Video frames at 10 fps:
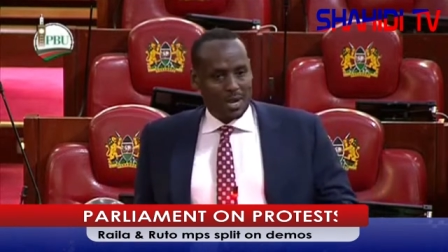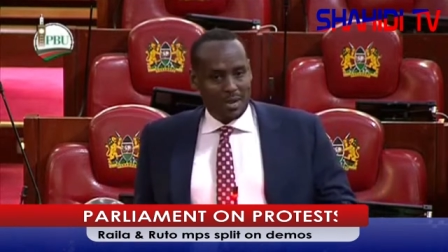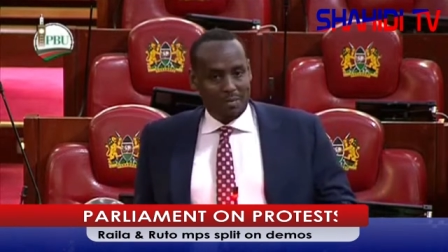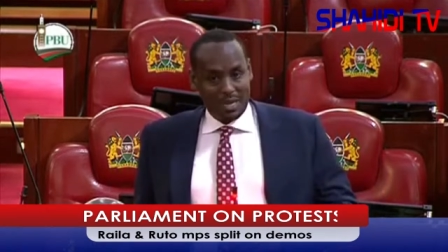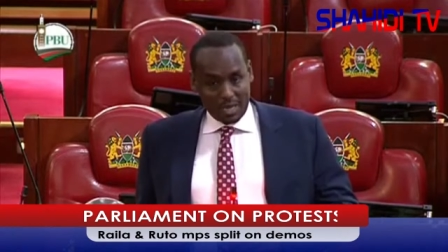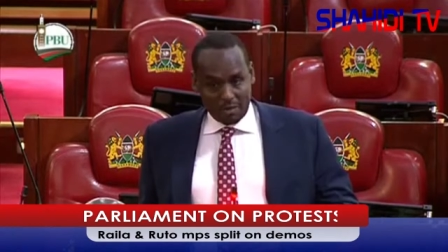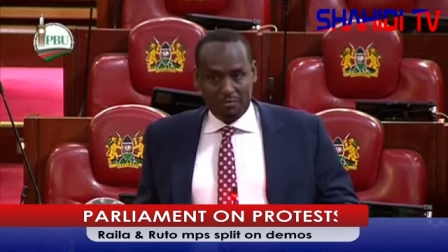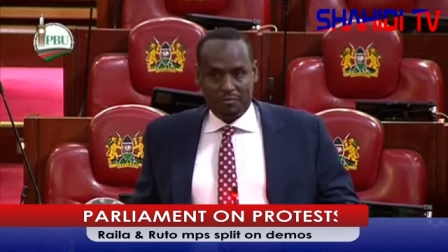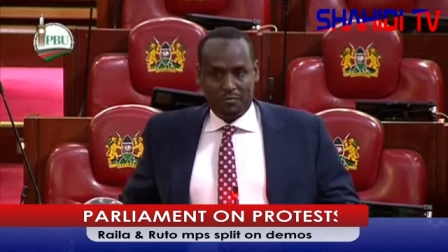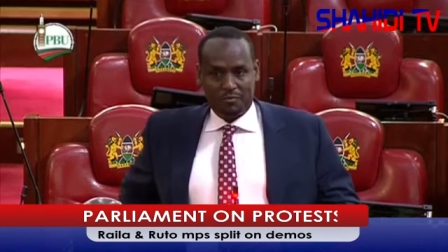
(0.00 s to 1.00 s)
But I
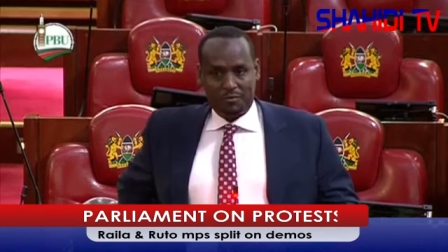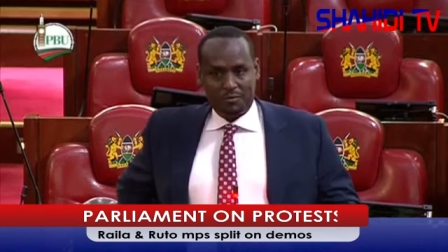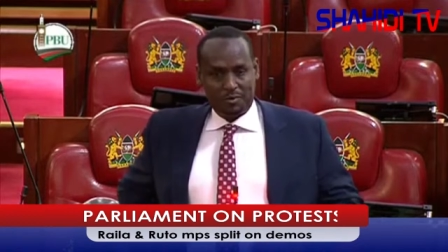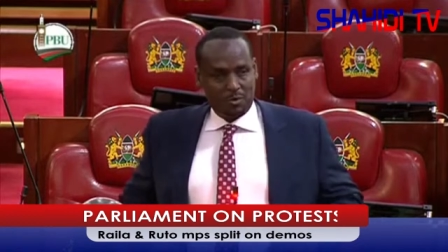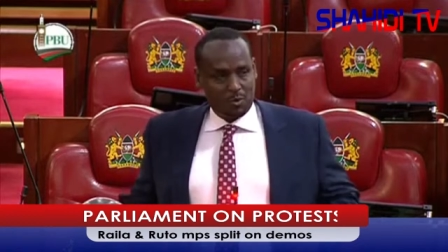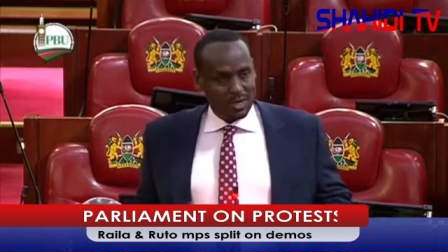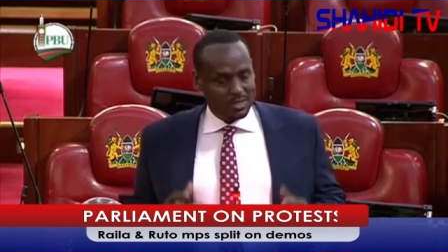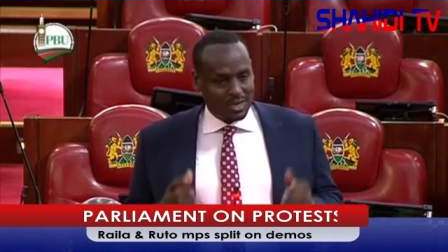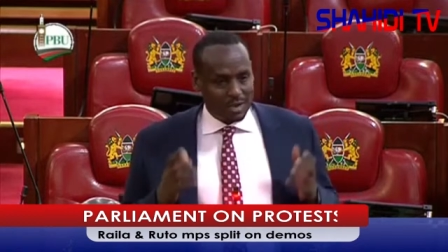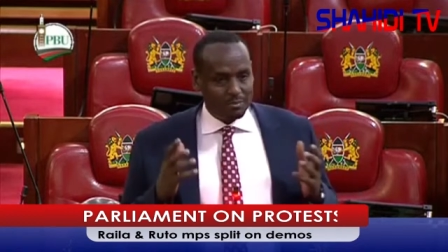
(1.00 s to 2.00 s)
believe when
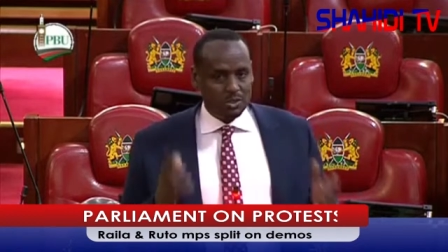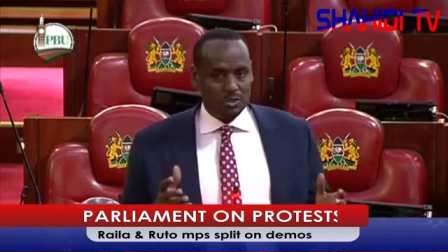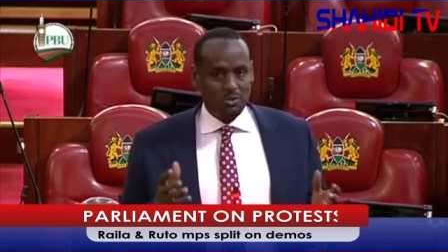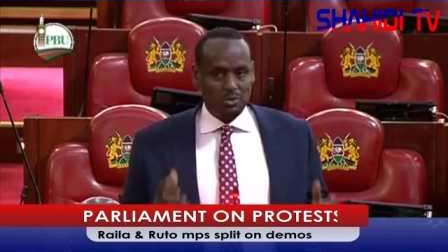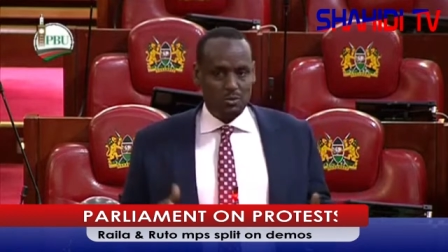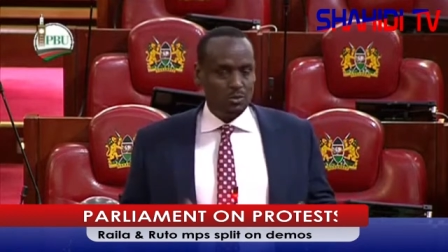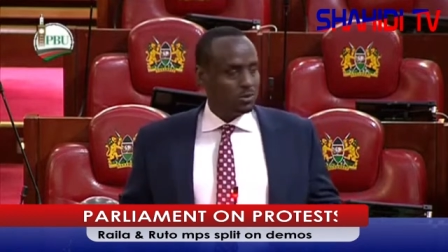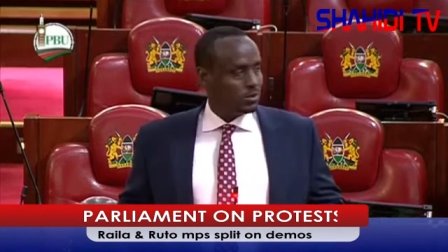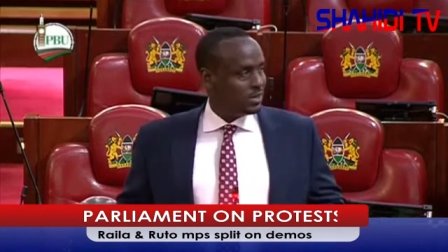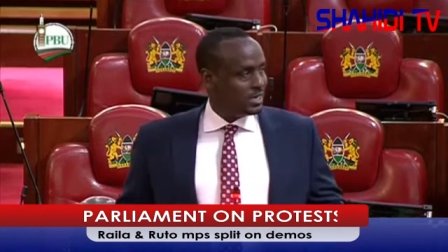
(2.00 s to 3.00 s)
it comes to the,
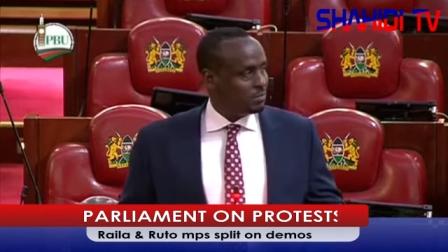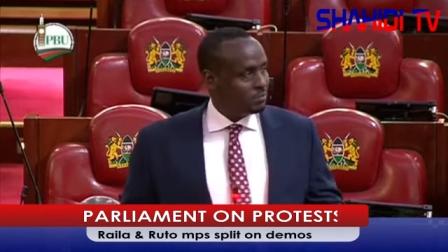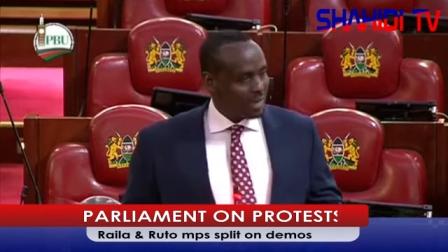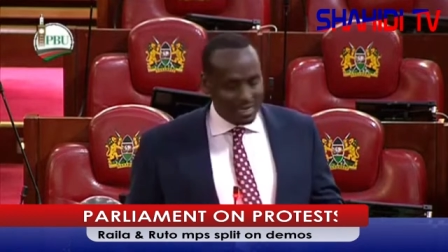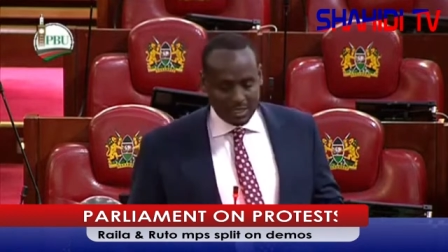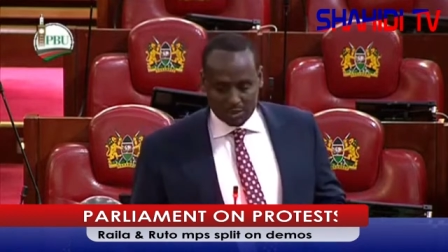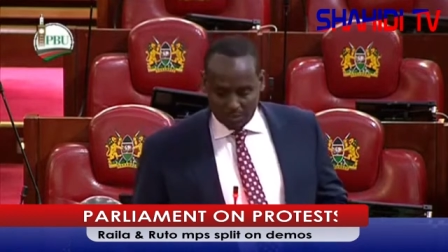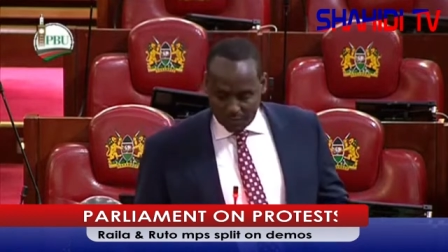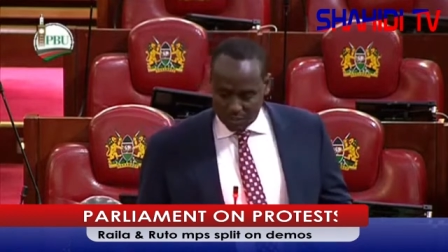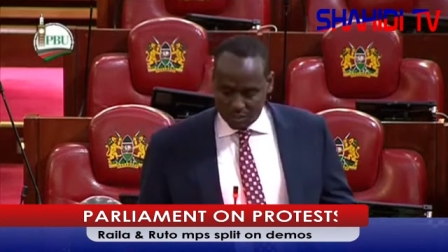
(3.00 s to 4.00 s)
the debate
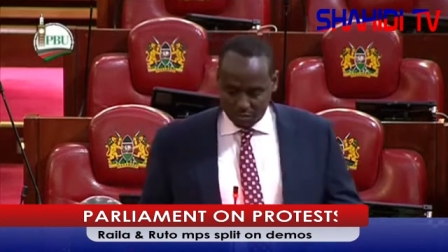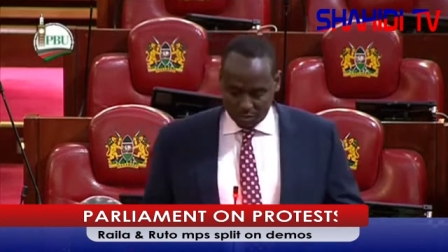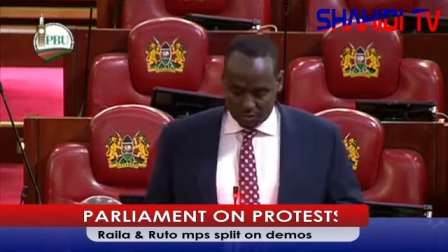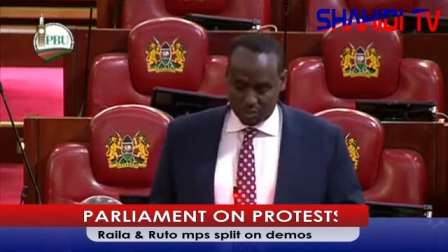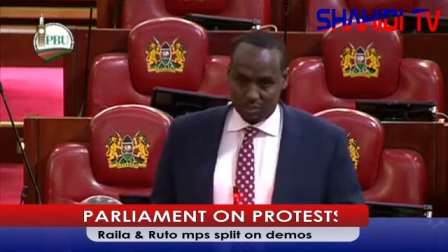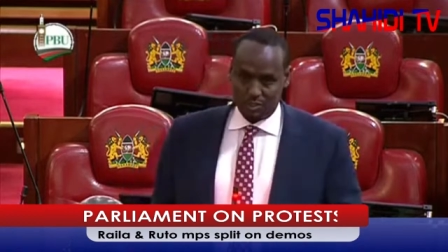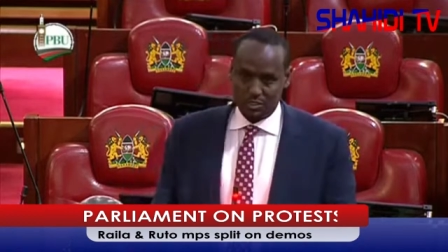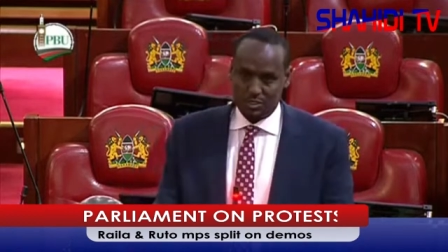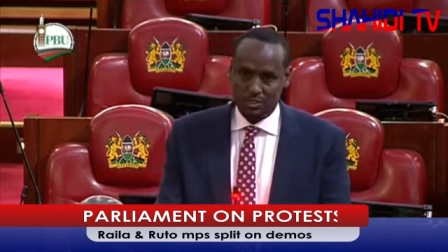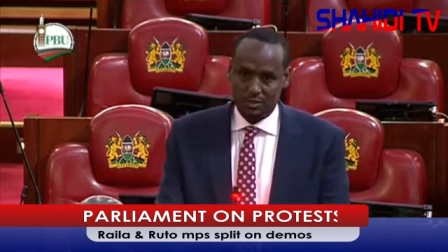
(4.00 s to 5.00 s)
on these
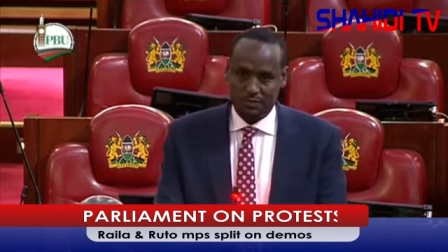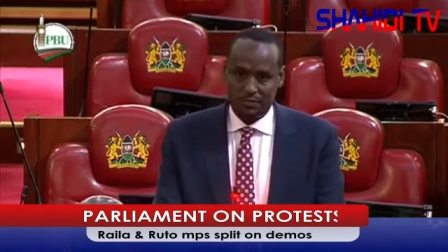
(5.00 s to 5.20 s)
demonstrations,